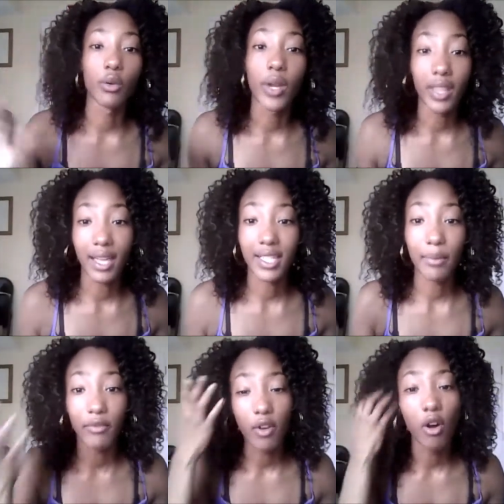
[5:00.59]
doing that
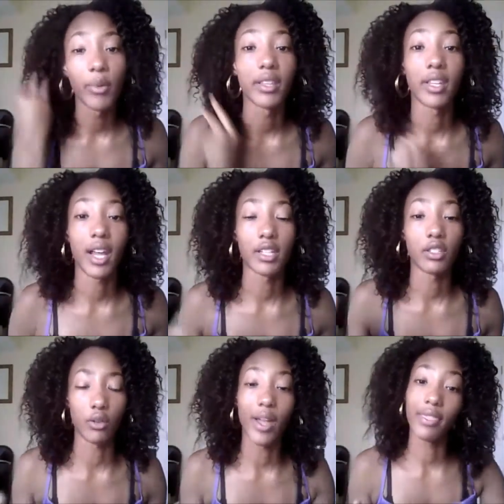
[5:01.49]
type of combing, then I do.